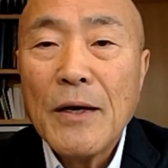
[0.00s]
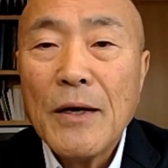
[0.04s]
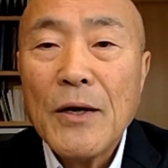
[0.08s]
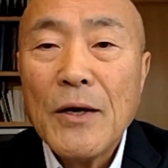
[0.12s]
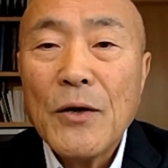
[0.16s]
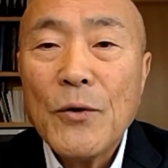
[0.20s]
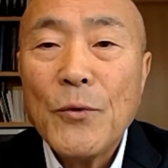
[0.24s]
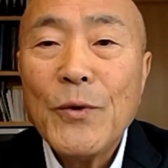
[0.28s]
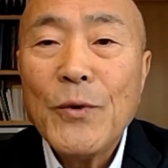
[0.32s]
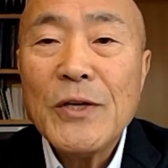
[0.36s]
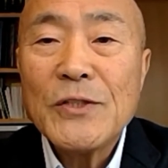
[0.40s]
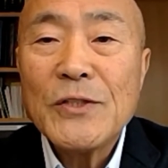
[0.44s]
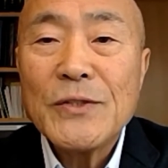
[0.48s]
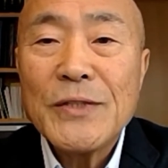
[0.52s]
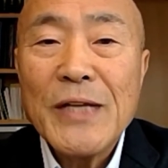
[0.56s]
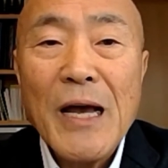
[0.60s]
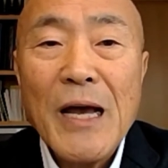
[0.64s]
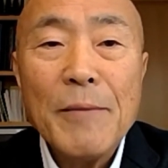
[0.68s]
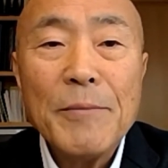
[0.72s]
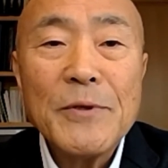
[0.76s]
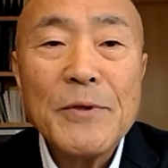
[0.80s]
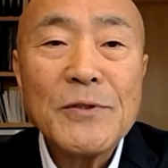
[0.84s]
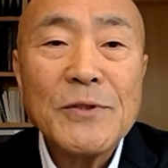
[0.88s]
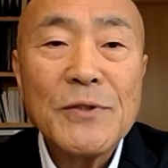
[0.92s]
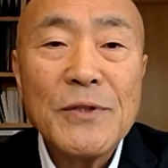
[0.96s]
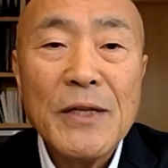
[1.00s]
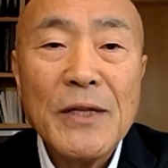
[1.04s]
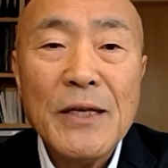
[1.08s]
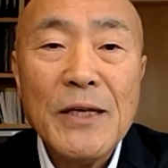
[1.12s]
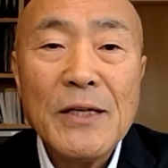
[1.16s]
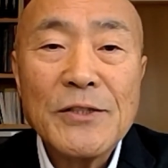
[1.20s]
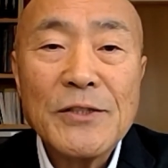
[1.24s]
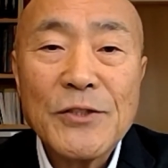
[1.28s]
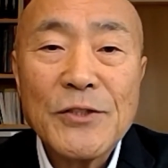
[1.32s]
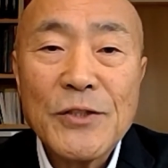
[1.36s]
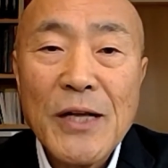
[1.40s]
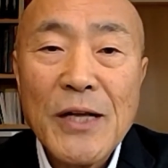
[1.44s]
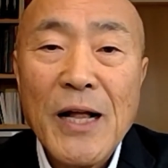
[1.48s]
We established the
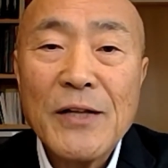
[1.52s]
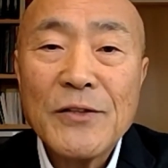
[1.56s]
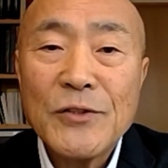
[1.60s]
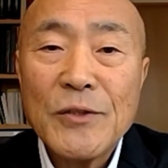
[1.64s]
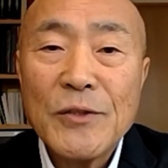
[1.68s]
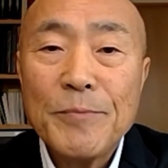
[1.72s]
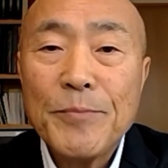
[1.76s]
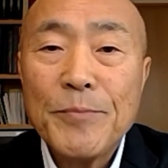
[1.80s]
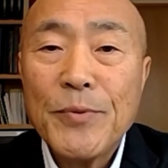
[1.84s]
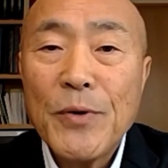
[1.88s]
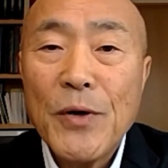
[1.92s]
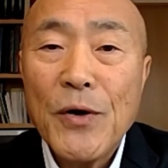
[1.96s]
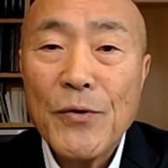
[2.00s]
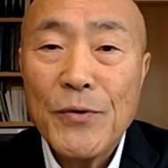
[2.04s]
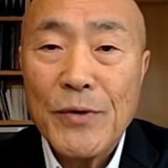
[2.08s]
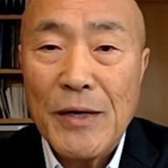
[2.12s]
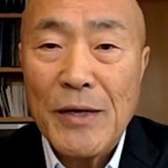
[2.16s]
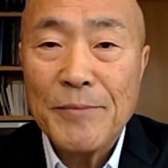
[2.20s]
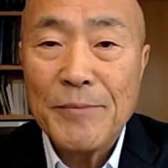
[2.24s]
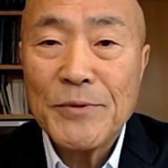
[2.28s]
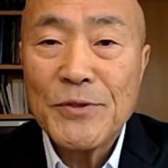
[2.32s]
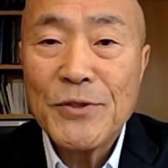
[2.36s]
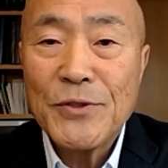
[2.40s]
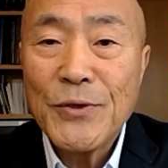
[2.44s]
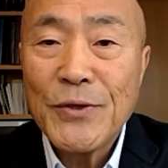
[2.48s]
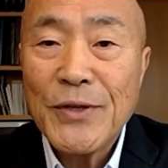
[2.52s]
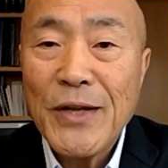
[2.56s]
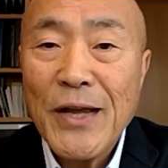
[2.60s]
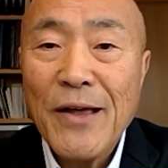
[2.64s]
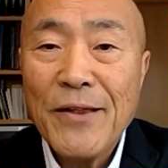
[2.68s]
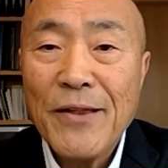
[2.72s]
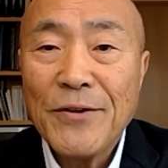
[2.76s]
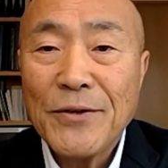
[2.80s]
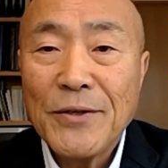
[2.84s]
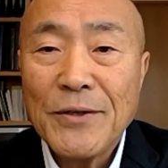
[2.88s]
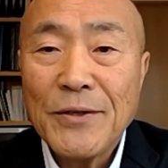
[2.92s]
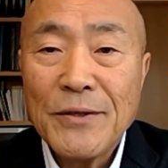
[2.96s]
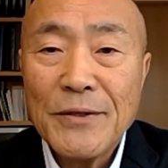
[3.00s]
scholarship program
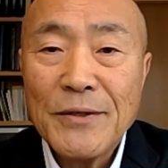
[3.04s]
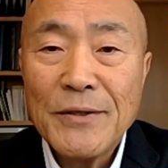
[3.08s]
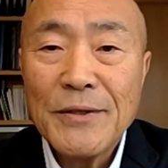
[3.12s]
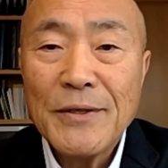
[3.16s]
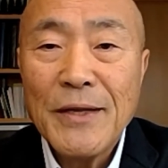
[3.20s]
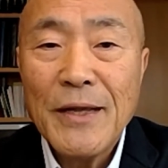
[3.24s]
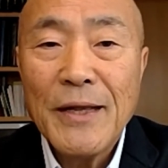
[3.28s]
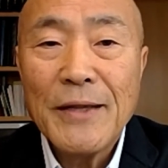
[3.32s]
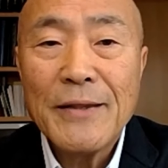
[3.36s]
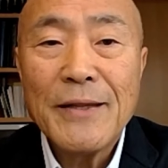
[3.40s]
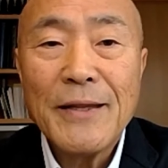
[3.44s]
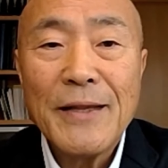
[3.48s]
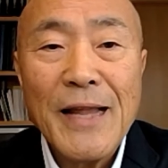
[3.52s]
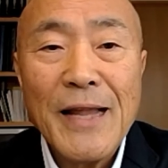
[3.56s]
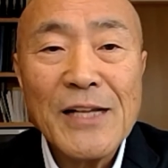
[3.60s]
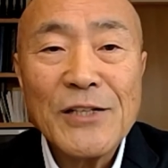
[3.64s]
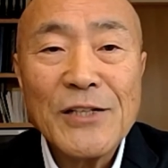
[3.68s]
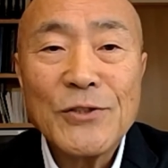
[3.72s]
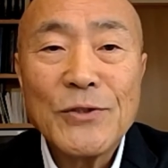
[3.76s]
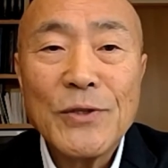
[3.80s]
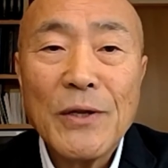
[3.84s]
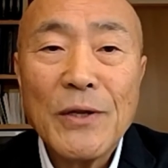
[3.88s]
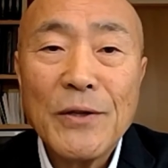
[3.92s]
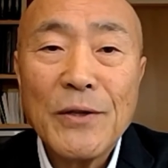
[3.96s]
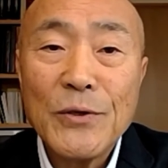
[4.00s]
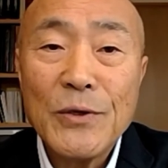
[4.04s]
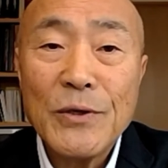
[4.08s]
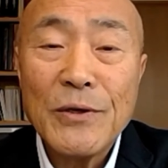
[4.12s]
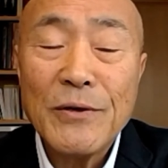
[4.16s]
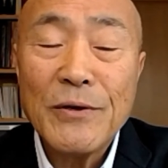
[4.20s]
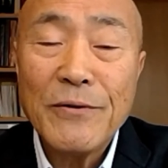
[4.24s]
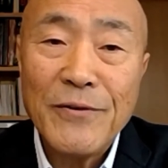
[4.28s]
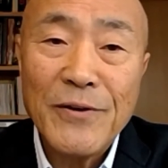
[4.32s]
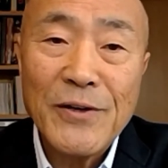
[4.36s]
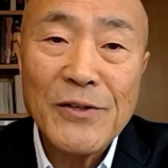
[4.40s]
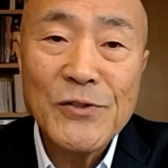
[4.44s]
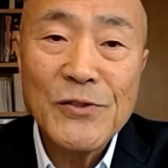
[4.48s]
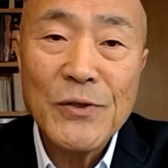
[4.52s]
together at the National
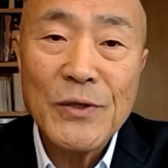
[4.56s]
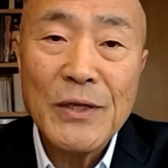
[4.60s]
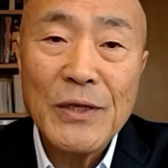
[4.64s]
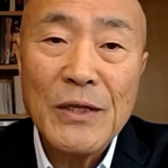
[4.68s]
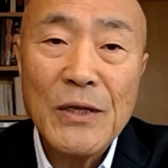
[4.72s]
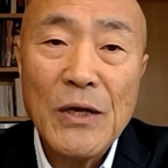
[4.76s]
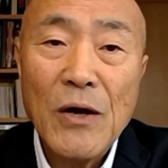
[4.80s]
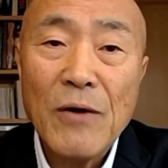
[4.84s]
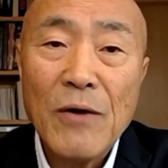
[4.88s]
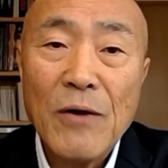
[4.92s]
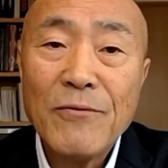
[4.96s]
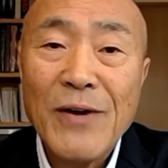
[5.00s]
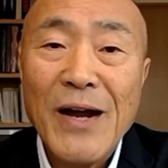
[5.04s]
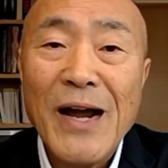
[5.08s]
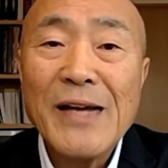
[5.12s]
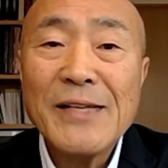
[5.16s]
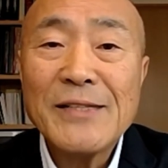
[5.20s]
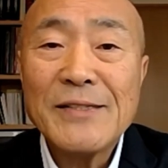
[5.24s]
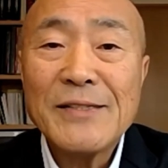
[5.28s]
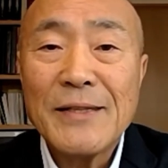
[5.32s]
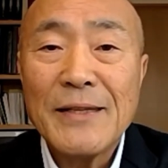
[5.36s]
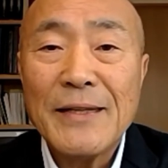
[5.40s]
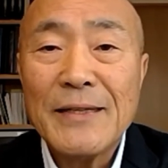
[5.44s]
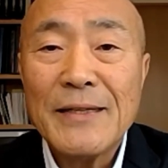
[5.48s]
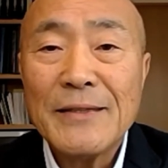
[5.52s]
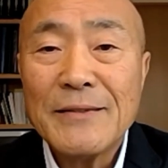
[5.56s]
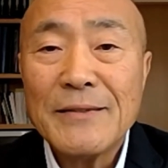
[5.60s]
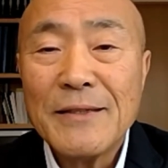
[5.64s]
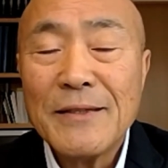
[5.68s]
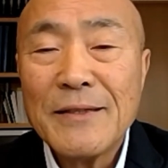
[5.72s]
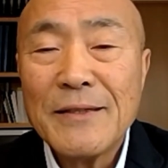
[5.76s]
University of Iceland.